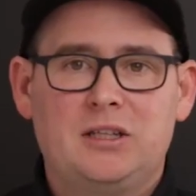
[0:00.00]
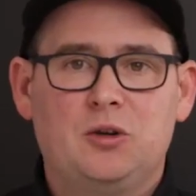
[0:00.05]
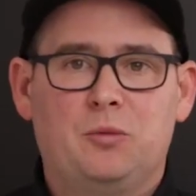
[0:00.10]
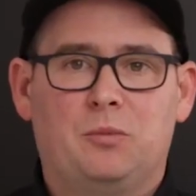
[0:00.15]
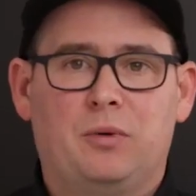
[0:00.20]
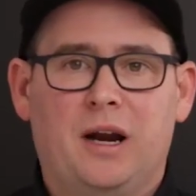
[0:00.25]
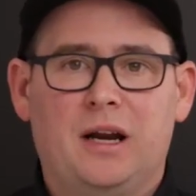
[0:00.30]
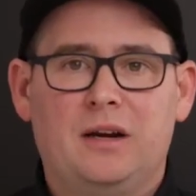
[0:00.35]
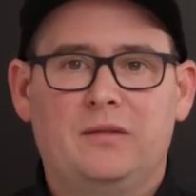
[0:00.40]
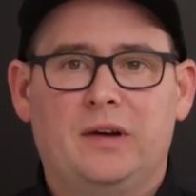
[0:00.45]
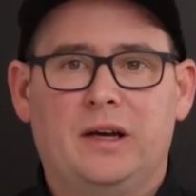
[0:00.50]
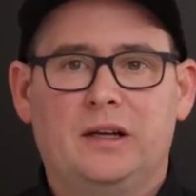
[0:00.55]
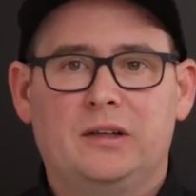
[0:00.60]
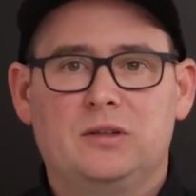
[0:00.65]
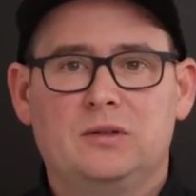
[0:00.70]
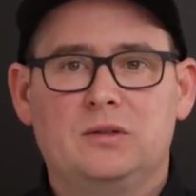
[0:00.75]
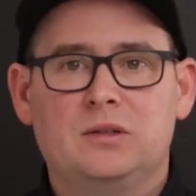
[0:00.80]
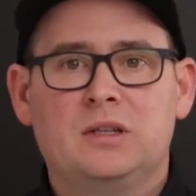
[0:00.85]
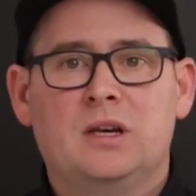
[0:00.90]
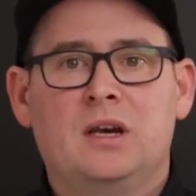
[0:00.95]
to your brand
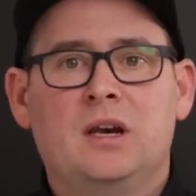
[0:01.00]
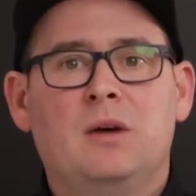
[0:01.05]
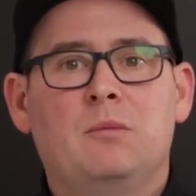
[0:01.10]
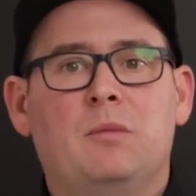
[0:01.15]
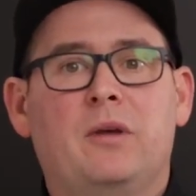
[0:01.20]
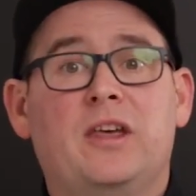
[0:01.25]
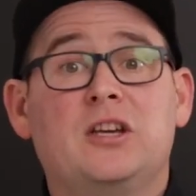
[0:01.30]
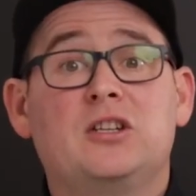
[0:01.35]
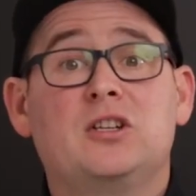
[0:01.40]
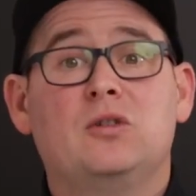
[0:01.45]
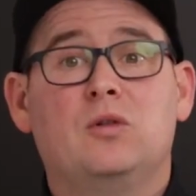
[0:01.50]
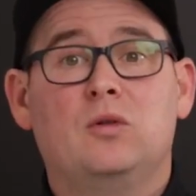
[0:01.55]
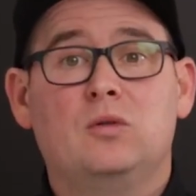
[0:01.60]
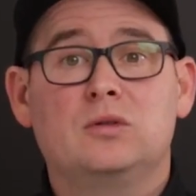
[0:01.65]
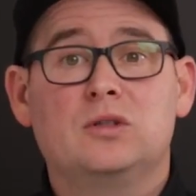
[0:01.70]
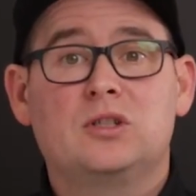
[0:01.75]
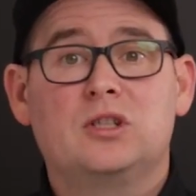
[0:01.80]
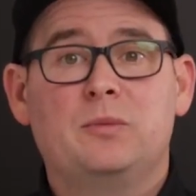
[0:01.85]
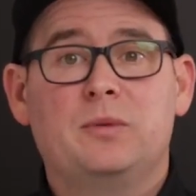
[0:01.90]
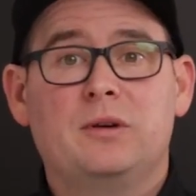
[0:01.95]
values, but they should
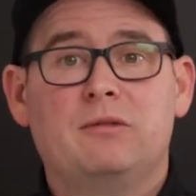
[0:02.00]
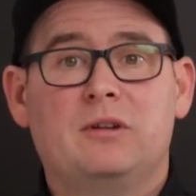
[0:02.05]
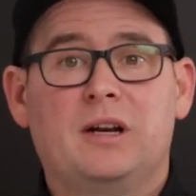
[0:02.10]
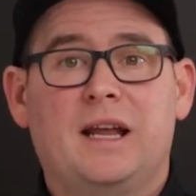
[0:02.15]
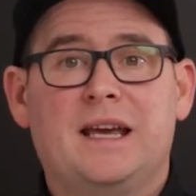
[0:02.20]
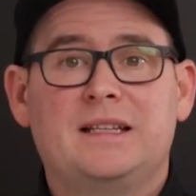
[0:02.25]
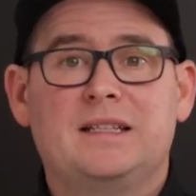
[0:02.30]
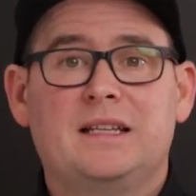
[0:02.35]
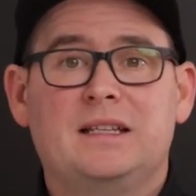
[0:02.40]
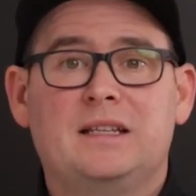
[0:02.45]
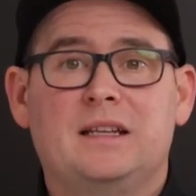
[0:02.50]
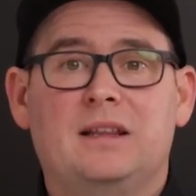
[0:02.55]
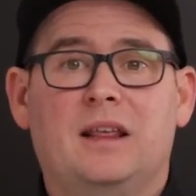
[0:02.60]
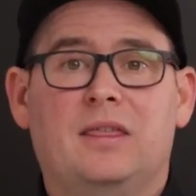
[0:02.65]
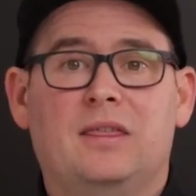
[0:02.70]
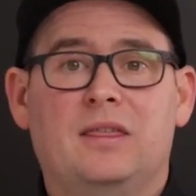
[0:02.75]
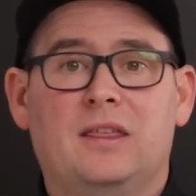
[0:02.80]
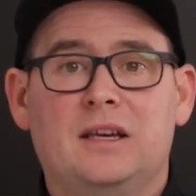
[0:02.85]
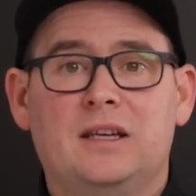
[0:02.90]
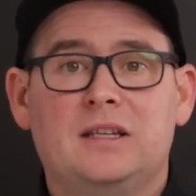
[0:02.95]
also be related to the
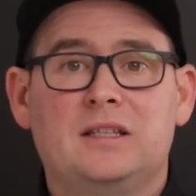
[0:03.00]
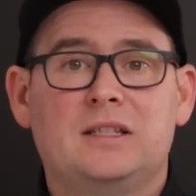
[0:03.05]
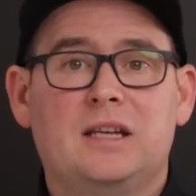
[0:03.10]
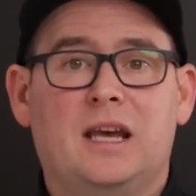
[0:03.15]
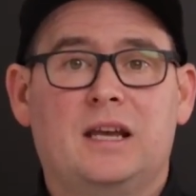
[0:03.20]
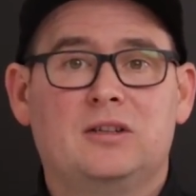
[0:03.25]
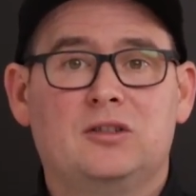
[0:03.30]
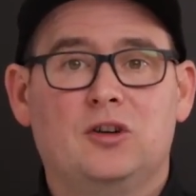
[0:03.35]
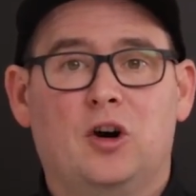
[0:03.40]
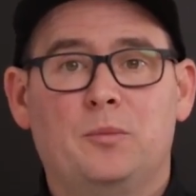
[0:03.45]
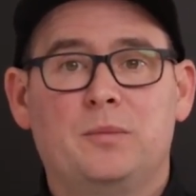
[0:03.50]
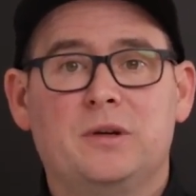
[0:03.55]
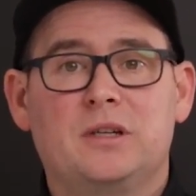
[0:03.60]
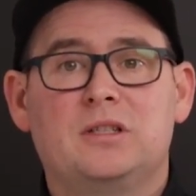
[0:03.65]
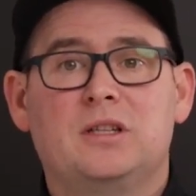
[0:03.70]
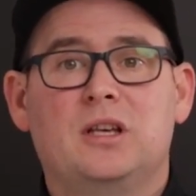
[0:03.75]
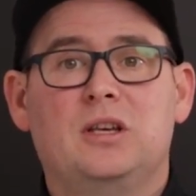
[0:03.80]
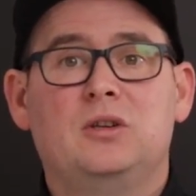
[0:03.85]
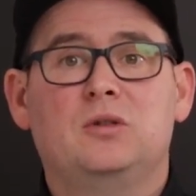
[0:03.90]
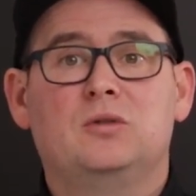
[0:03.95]
things and
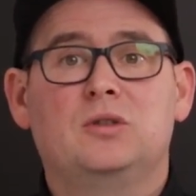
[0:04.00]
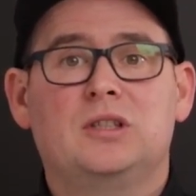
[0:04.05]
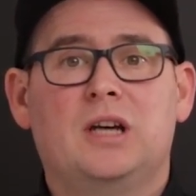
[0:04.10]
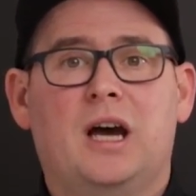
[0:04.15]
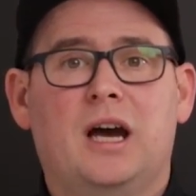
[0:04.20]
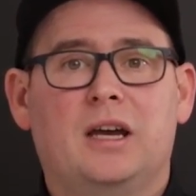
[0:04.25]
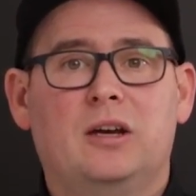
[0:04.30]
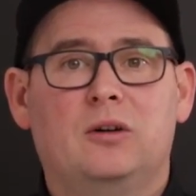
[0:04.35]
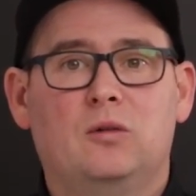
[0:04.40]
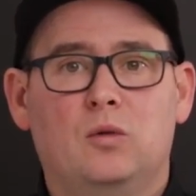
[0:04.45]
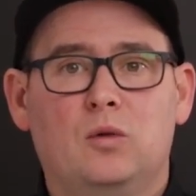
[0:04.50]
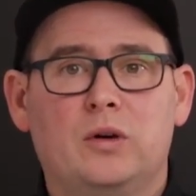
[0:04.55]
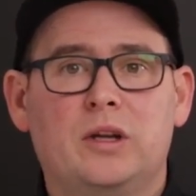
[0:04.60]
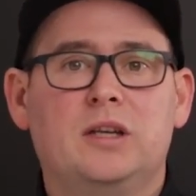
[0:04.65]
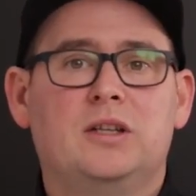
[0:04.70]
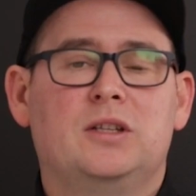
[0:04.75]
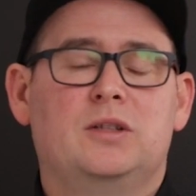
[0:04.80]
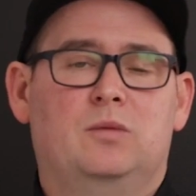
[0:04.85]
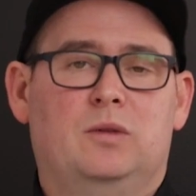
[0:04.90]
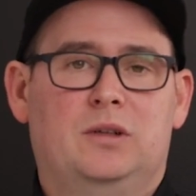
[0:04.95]
topics that your target
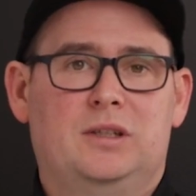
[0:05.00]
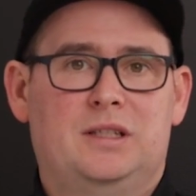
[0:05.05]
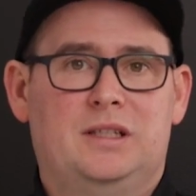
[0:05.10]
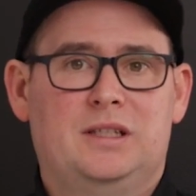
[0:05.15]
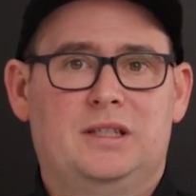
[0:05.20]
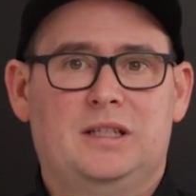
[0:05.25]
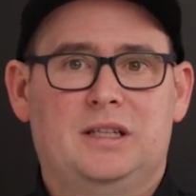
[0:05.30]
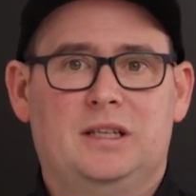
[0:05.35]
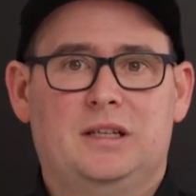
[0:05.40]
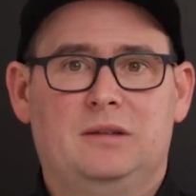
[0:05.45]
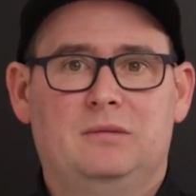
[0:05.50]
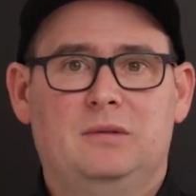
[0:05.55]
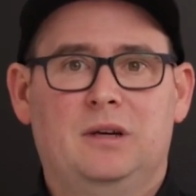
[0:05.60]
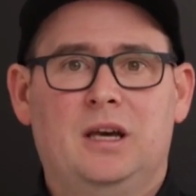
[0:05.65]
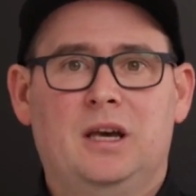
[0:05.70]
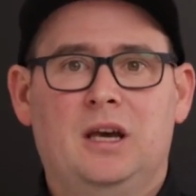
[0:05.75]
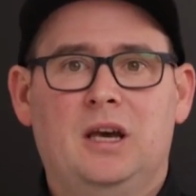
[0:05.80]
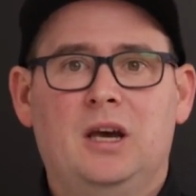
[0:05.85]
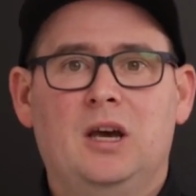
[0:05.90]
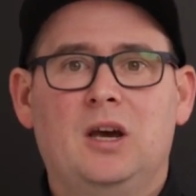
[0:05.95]
audience wants to see.
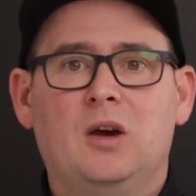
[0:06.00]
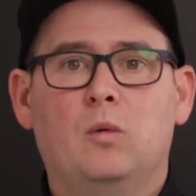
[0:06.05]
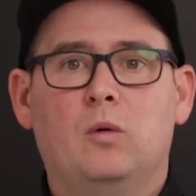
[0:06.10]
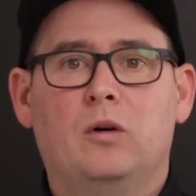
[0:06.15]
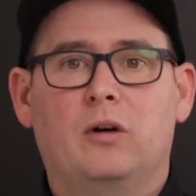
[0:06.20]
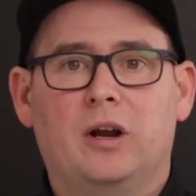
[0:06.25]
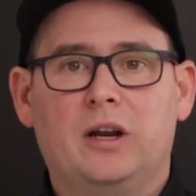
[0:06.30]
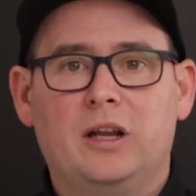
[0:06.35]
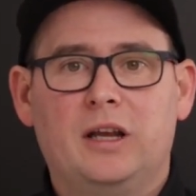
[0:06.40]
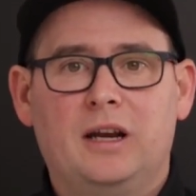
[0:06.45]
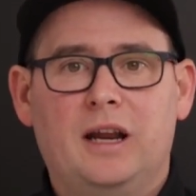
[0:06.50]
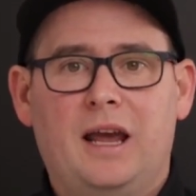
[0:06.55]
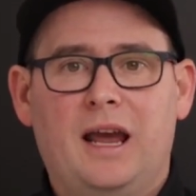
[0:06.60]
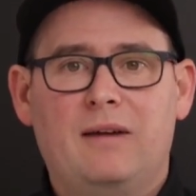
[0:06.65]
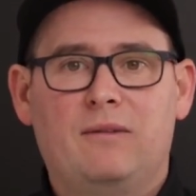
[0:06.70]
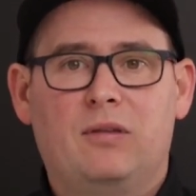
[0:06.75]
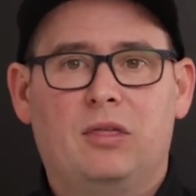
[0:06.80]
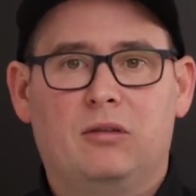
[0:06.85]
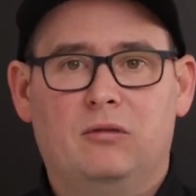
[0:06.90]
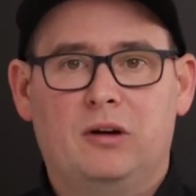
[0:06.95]
We're only going to
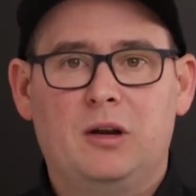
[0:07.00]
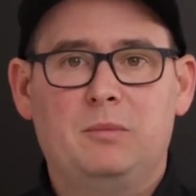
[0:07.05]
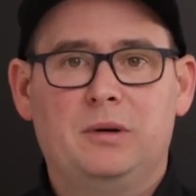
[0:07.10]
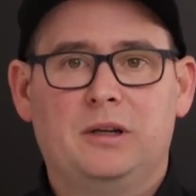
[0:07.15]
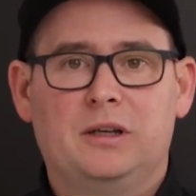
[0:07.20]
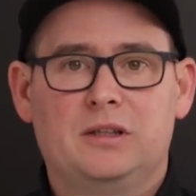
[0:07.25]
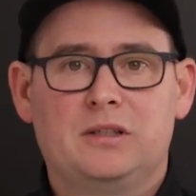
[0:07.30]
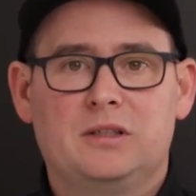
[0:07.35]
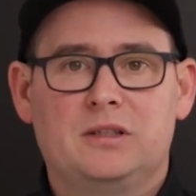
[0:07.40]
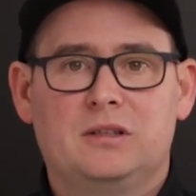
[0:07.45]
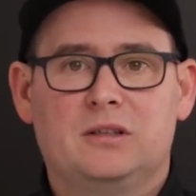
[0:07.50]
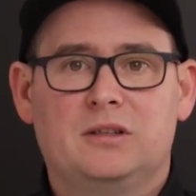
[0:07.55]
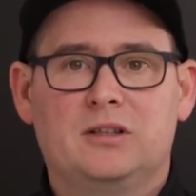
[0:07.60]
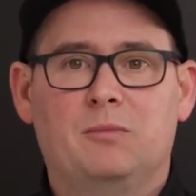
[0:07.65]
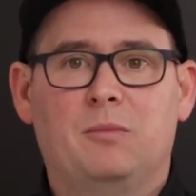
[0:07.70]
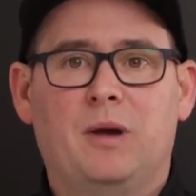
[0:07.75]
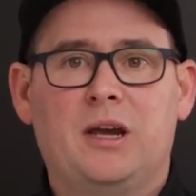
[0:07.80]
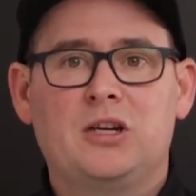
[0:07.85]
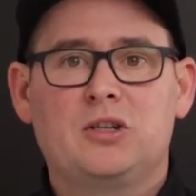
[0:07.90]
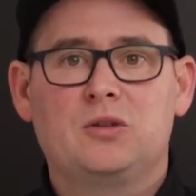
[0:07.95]
have three pillars,
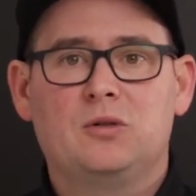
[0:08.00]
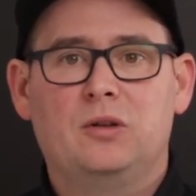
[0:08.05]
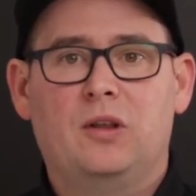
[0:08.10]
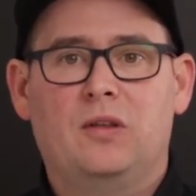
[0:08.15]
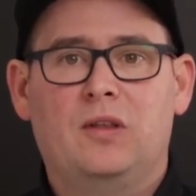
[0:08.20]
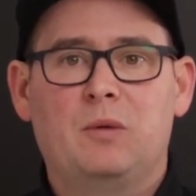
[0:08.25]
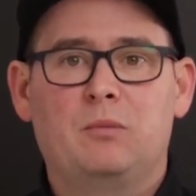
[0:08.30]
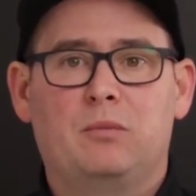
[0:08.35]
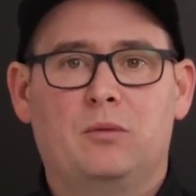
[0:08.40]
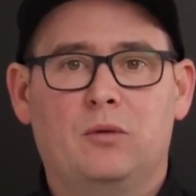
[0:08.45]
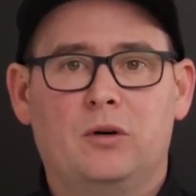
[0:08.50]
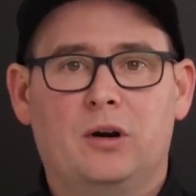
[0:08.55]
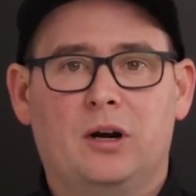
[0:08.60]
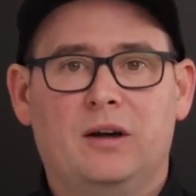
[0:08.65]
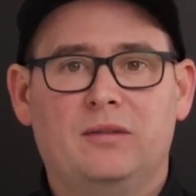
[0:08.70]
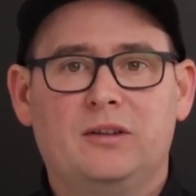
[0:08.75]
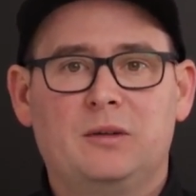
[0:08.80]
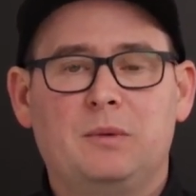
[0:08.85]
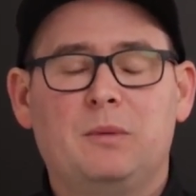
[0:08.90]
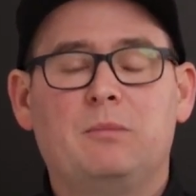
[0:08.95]
so make sure that they're broad
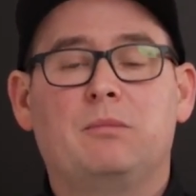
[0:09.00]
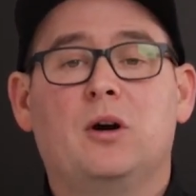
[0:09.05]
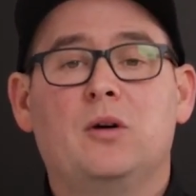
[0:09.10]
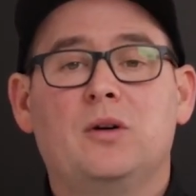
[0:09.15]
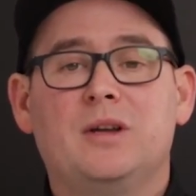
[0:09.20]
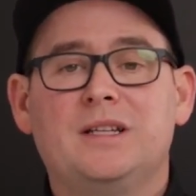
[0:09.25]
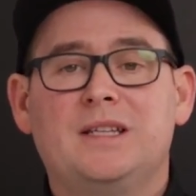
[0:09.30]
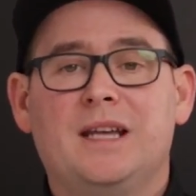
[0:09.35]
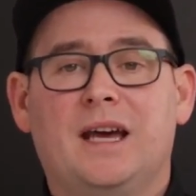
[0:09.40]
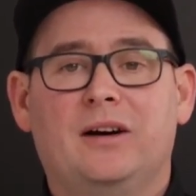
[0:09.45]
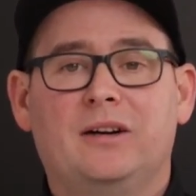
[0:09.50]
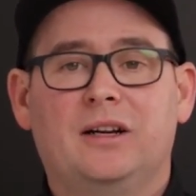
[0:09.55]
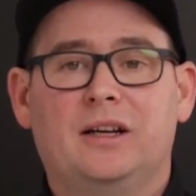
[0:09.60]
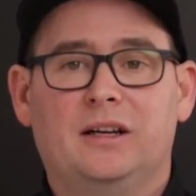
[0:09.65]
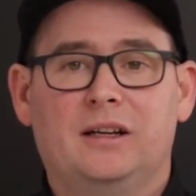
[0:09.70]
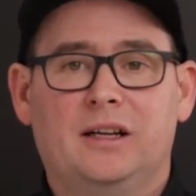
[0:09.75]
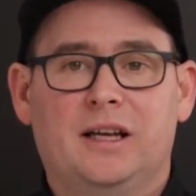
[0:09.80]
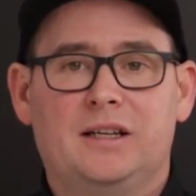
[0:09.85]
enough to be broken down at a